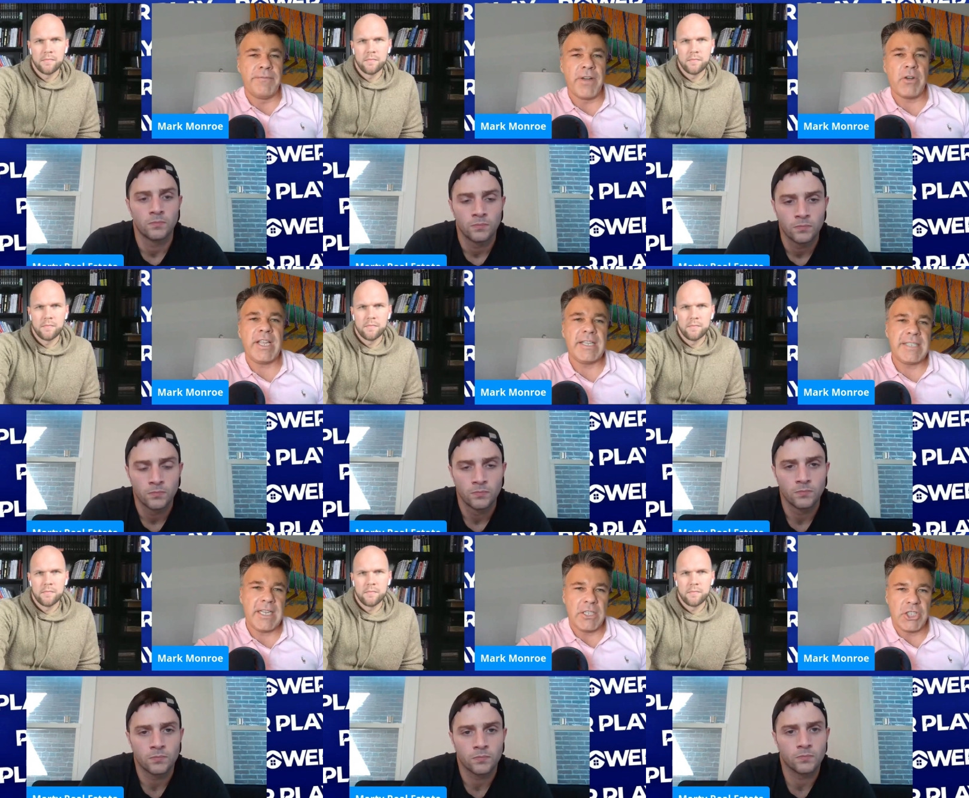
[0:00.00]
Speaker 1: a very
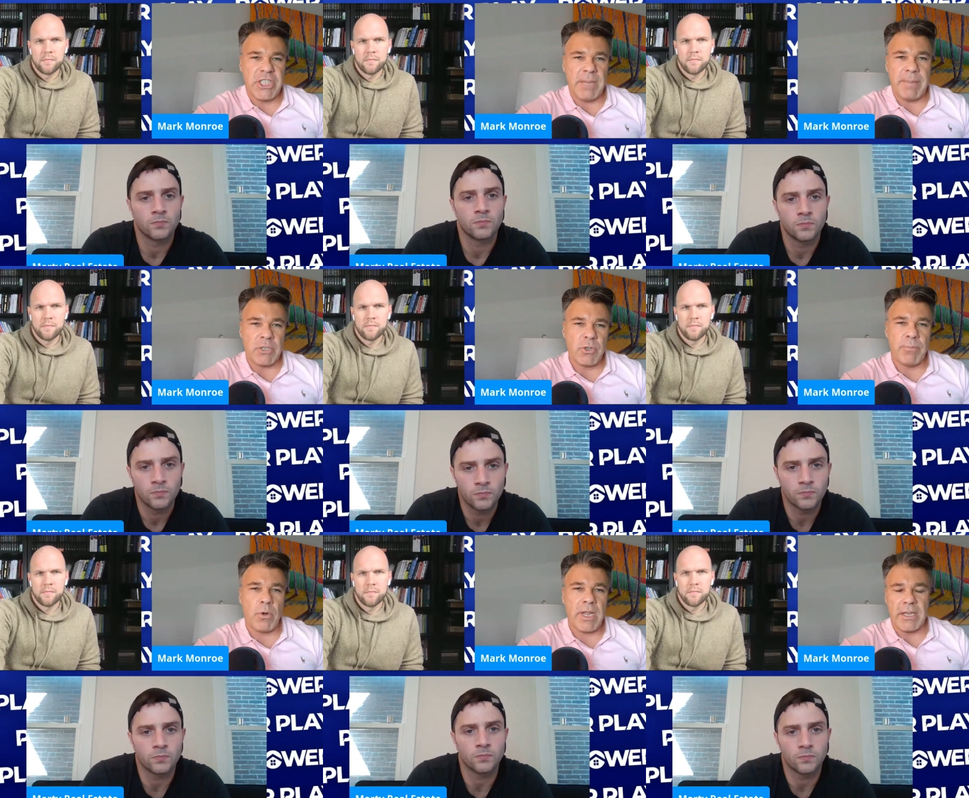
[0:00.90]
easy, cheap entry
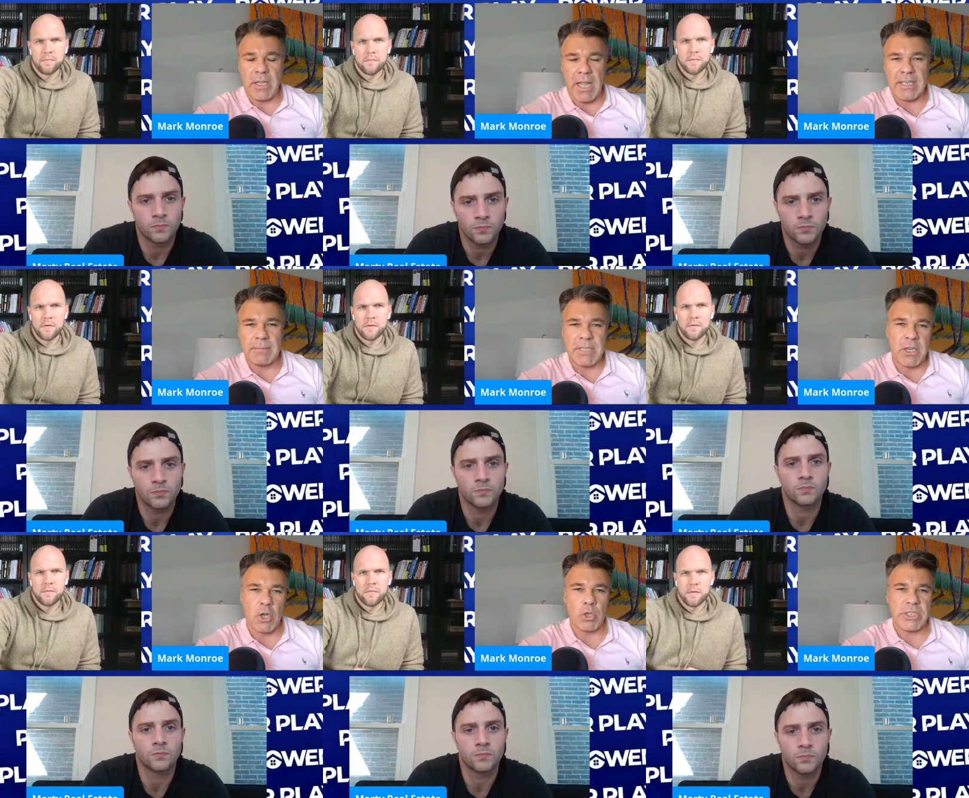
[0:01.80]
point. And a lot of times I
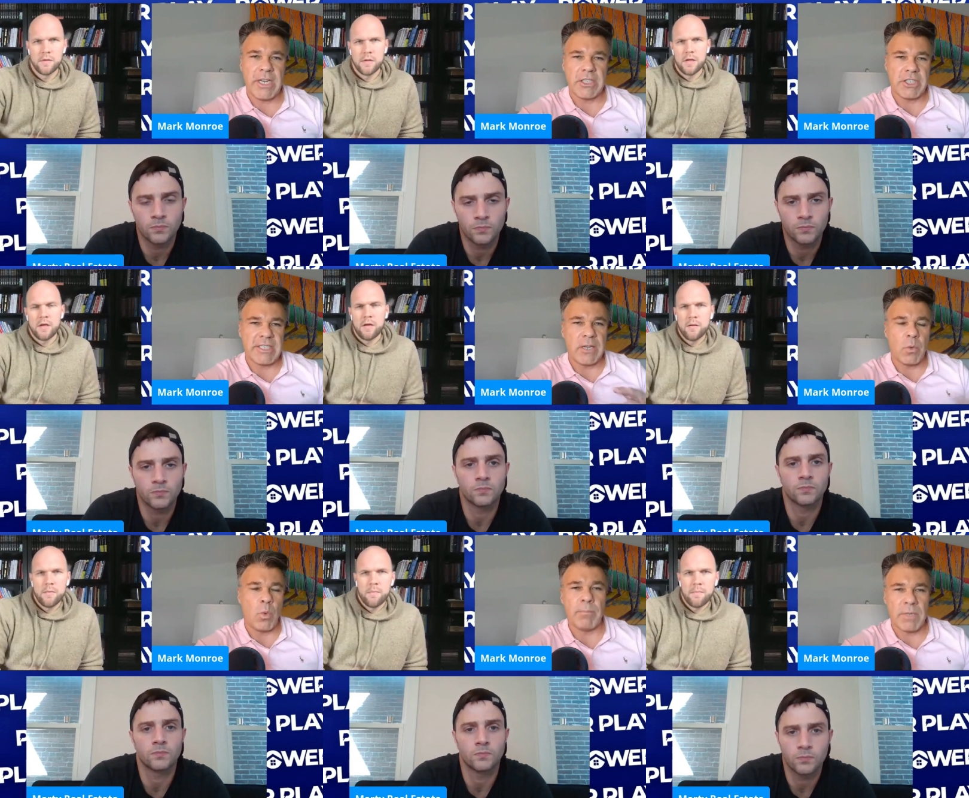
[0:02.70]
negotiate it just down
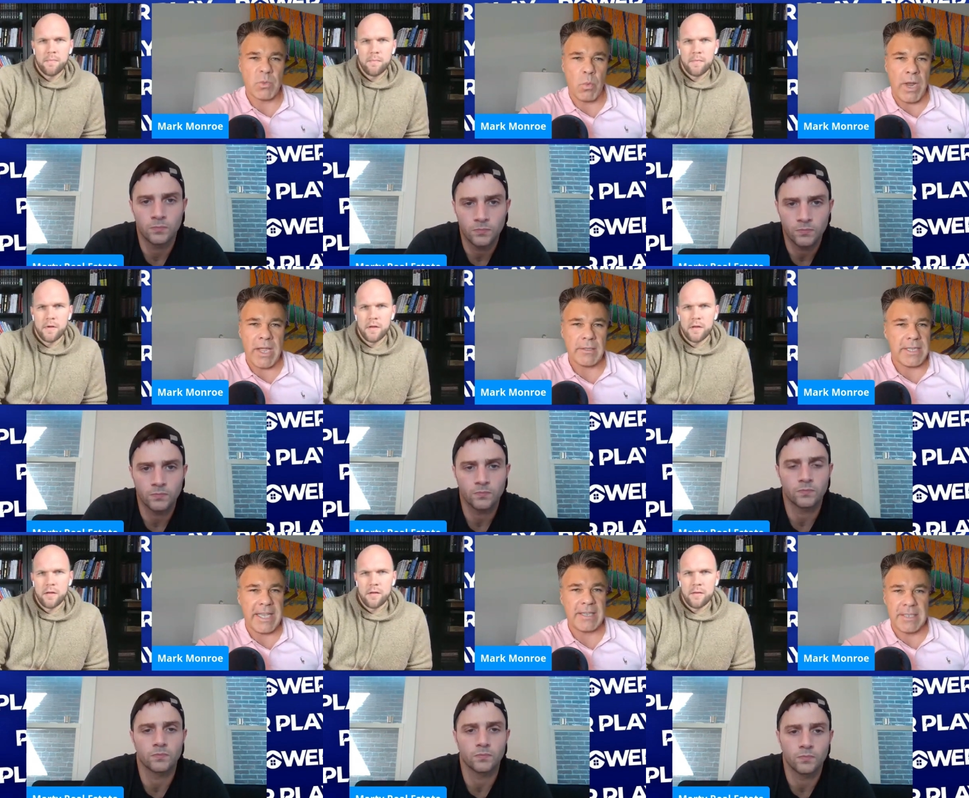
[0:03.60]
to 1 month's rent
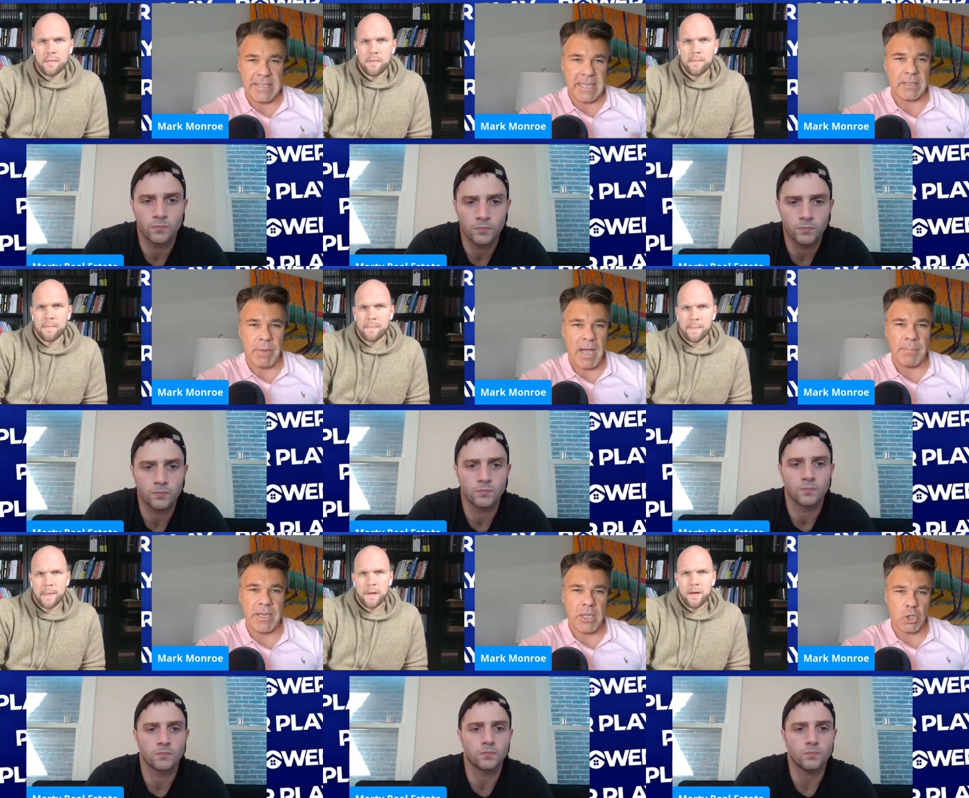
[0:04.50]
to get to take the
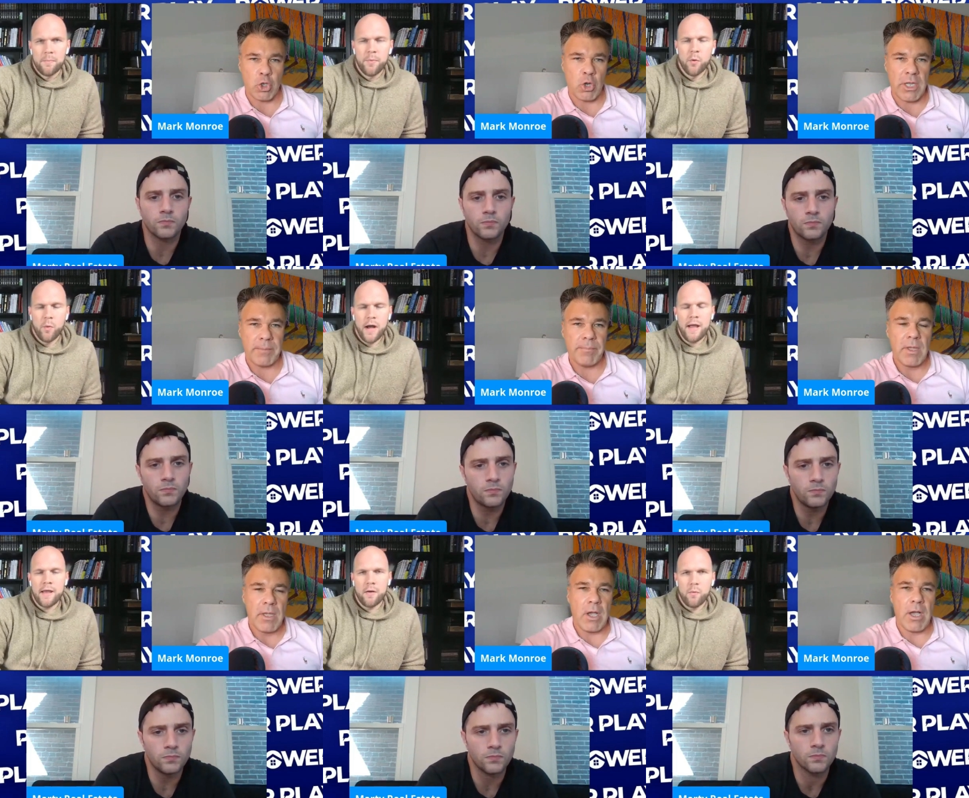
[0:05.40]
property and
Speaker 2: control it.
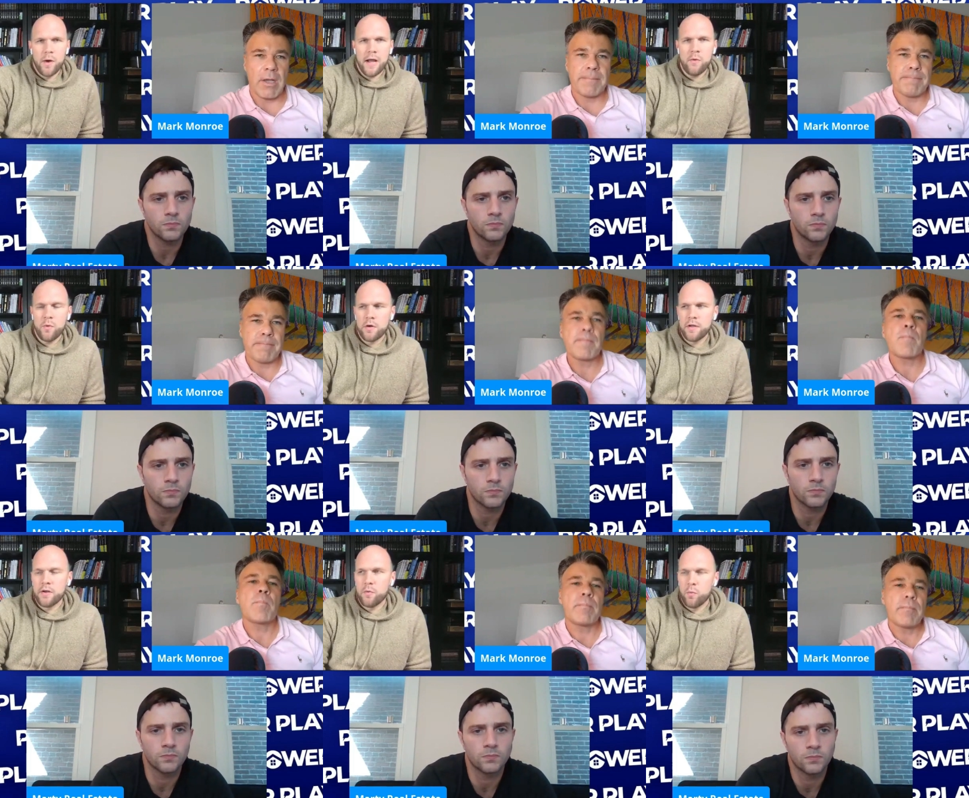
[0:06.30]
Why
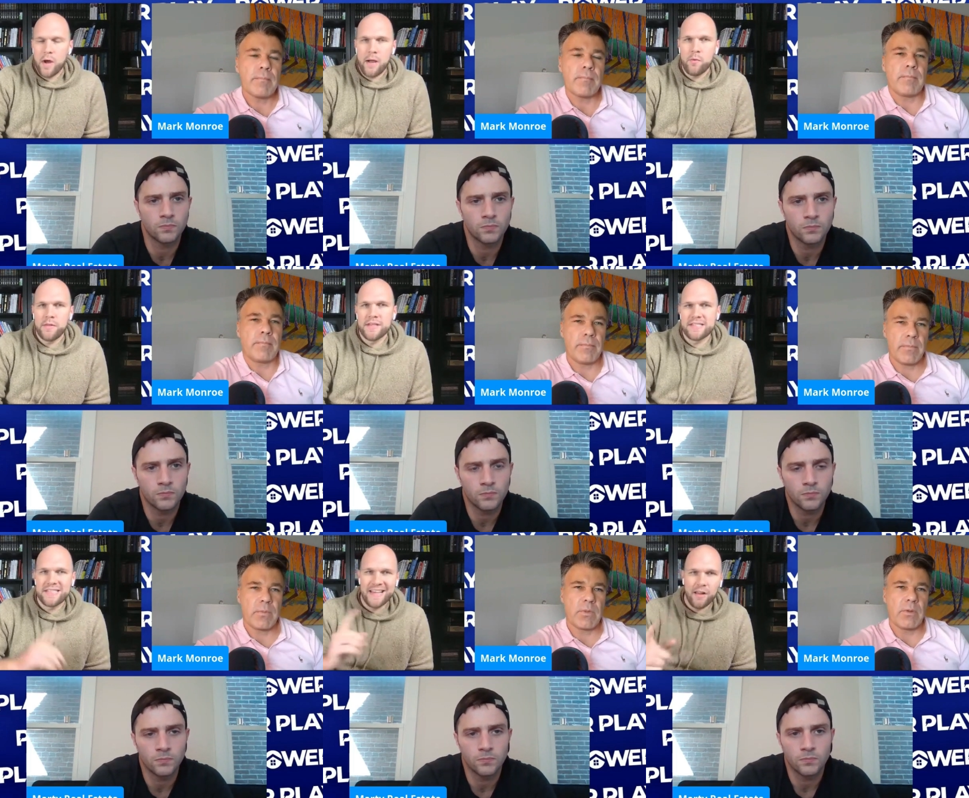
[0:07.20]
would the
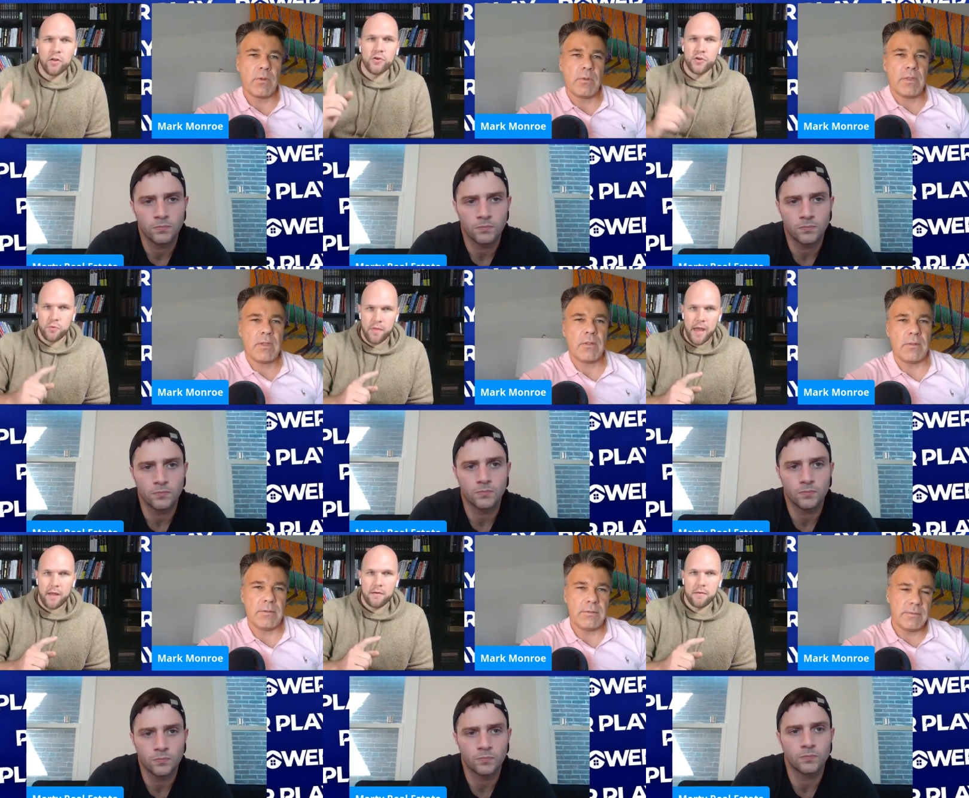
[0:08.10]
seller do
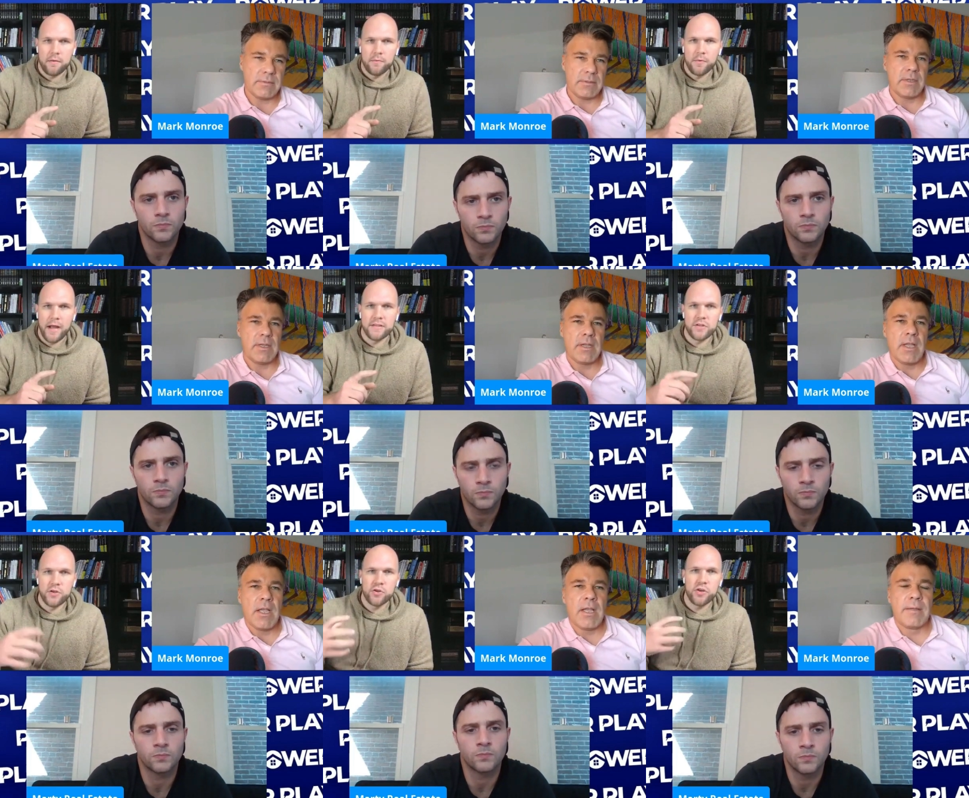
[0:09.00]
that? Right.
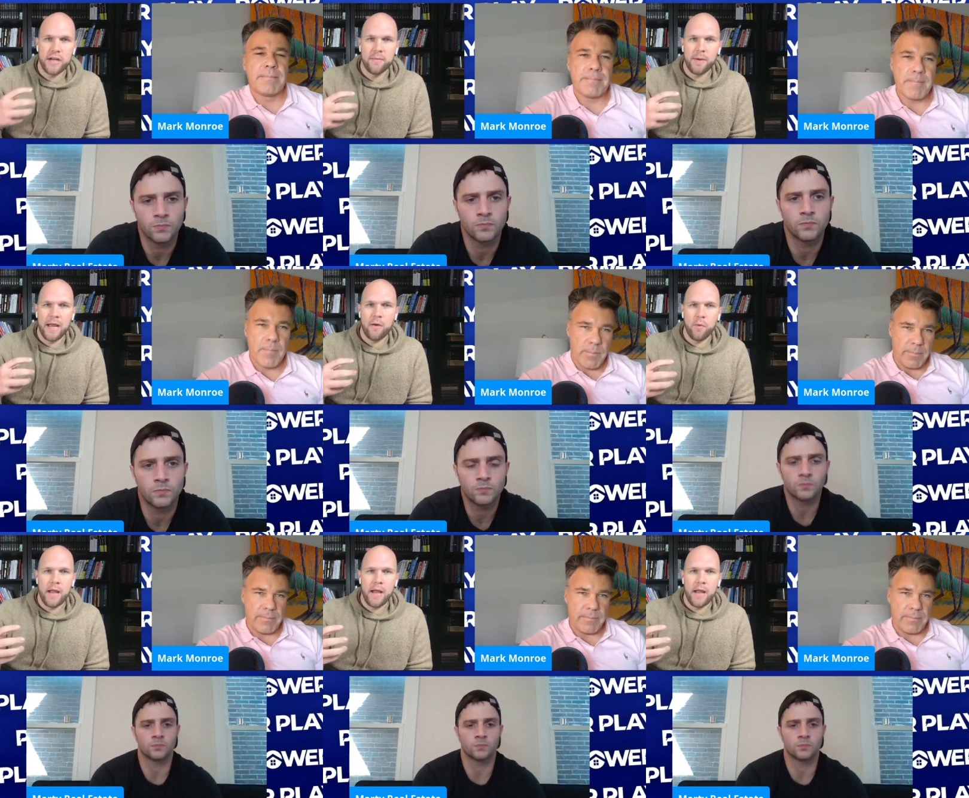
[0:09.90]
So you're trying to buy it.